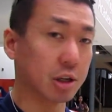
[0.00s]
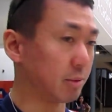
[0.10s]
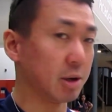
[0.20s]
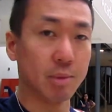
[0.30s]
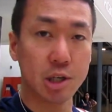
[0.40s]
I
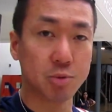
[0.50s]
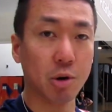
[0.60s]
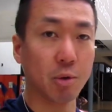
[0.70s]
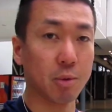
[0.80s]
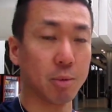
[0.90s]
mean, you may as
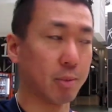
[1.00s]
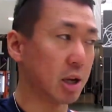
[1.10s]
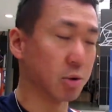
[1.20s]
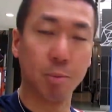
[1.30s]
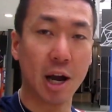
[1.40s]
well, you may
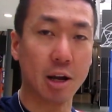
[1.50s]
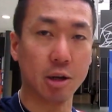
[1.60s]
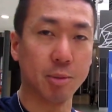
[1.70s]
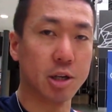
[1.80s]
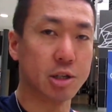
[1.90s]
as well buy it.
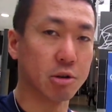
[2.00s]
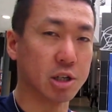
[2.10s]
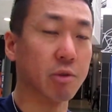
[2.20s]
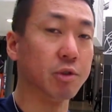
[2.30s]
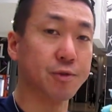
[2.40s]
I mean, so
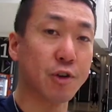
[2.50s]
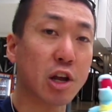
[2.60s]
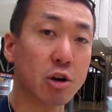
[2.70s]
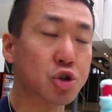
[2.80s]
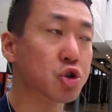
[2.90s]
because I was
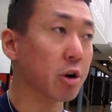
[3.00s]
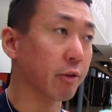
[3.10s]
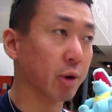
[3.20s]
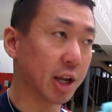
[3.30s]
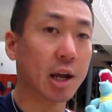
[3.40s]
very unsure if
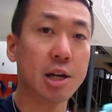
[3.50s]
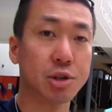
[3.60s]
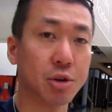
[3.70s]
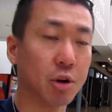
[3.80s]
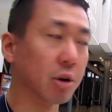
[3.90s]
I want to get this
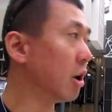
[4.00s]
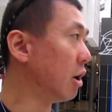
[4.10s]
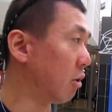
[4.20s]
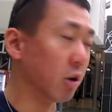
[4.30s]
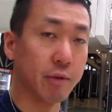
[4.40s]
or not,
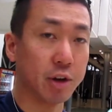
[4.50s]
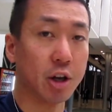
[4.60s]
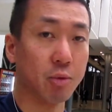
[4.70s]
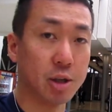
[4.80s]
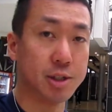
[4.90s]
or even
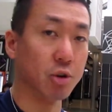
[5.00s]
another one.